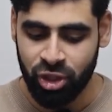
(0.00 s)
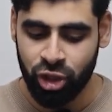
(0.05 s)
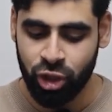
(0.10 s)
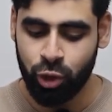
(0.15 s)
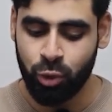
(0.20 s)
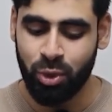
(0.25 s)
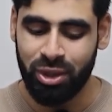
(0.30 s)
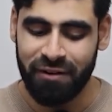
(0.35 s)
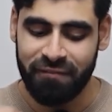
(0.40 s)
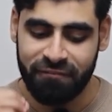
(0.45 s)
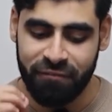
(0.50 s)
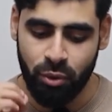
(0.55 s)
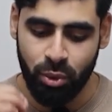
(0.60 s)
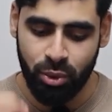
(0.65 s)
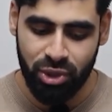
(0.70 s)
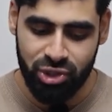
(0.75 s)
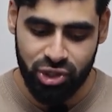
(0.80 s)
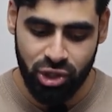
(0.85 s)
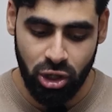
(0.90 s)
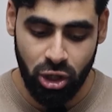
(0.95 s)
You want to
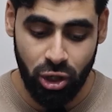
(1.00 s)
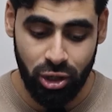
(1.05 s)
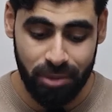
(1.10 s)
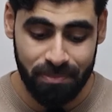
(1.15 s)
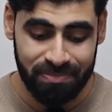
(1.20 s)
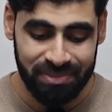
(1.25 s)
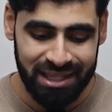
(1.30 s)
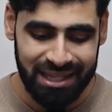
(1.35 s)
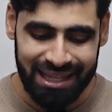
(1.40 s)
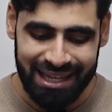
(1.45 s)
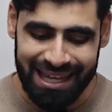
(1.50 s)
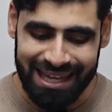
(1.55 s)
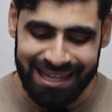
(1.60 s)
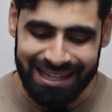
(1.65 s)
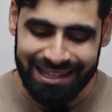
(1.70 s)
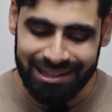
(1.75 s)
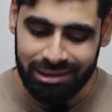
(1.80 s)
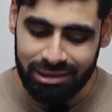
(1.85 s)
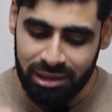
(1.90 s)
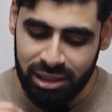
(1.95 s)
focus on a
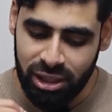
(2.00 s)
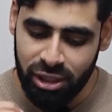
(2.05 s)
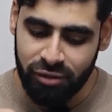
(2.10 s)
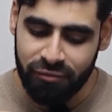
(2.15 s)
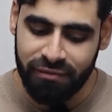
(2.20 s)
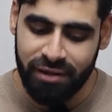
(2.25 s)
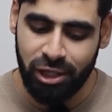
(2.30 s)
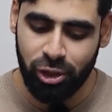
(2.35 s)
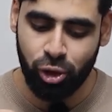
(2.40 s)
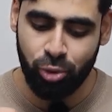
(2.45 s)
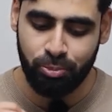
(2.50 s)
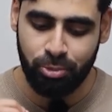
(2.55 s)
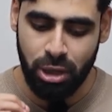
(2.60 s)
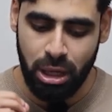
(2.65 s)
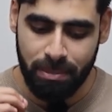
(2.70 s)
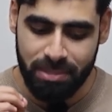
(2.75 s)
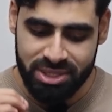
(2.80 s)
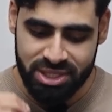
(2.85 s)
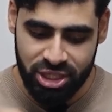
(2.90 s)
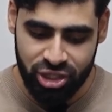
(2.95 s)
clear value
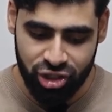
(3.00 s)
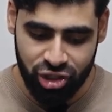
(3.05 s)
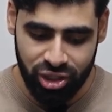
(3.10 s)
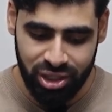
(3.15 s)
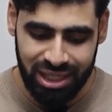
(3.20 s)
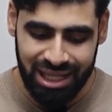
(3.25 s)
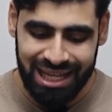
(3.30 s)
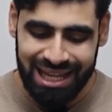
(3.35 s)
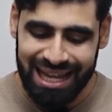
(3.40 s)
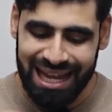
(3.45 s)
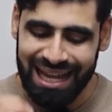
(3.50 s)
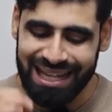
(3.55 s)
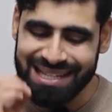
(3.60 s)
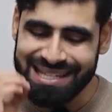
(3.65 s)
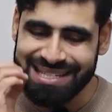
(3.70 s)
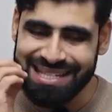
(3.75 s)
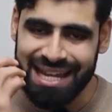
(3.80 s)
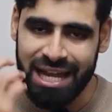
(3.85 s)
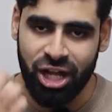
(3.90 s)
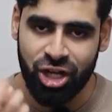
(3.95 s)
proposition
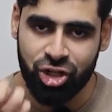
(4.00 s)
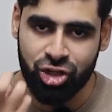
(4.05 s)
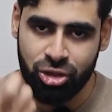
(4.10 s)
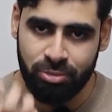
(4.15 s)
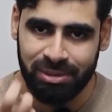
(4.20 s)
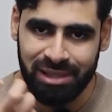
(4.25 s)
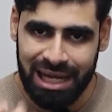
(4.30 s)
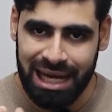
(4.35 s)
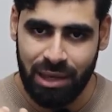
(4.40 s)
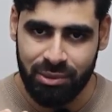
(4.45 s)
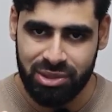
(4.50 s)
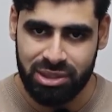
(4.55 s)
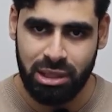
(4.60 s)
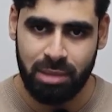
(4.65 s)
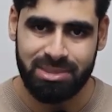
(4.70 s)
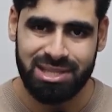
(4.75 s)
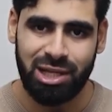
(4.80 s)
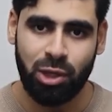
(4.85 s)
and tangible outcomes.